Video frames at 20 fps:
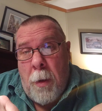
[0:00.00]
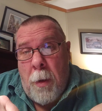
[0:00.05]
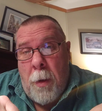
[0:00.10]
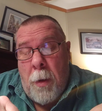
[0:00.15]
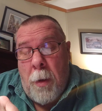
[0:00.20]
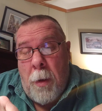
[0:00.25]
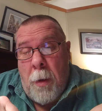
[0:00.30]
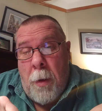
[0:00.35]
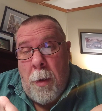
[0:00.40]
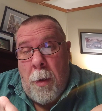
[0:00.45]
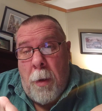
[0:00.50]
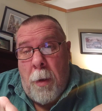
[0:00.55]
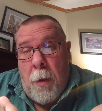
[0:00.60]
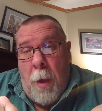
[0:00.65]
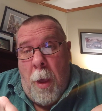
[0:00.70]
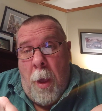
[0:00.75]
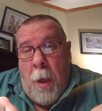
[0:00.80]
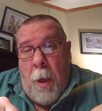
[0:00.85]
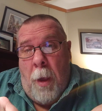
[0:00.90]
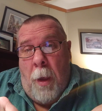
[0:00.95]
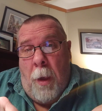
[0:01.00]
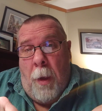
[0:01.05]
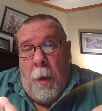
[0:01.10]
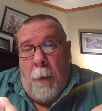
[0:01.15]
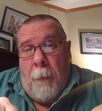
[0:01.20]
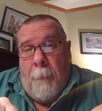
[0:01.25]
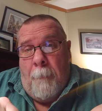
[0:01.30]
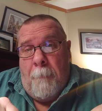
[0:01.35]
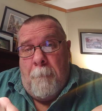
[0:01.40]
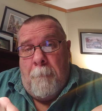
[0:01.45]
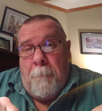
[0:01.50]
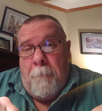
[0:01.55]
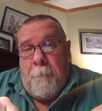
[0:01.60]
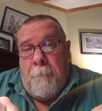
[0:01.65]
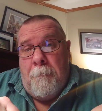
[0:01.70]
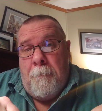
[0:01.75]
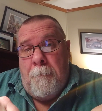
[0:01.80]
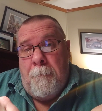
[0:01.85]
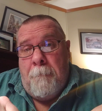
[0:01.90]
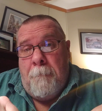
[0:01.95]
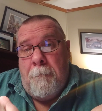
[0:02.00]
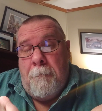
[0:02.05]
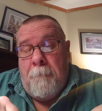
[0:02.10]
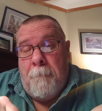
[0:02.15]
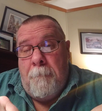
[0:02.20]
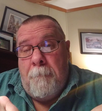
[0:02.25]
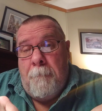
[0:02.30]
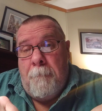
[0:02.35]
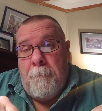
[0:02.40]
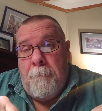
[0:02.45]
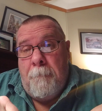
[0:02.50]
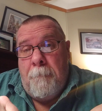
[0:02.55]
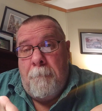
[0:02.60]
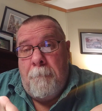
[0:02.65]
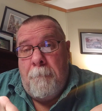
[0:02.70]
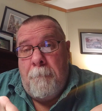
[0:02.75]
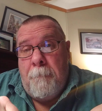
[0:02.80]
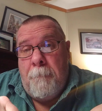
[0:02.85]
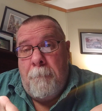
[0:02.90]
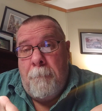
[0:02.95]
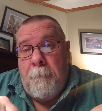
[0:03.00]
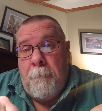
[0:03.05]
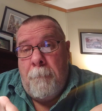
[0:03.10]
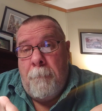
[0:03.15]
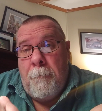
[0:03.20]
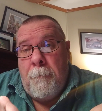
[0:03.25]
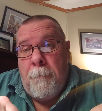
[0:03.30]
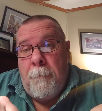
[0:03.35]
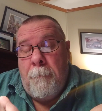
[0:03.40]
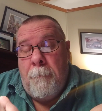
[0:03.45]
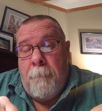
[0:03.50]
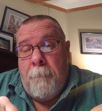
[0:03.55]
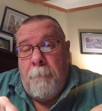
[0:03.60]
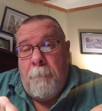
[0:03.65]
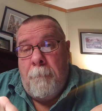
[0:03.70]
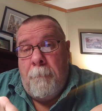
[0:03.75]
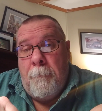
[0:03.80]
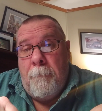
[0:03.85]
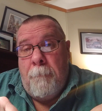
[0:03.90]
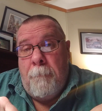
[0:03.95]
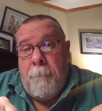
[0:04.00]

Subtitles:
(silence)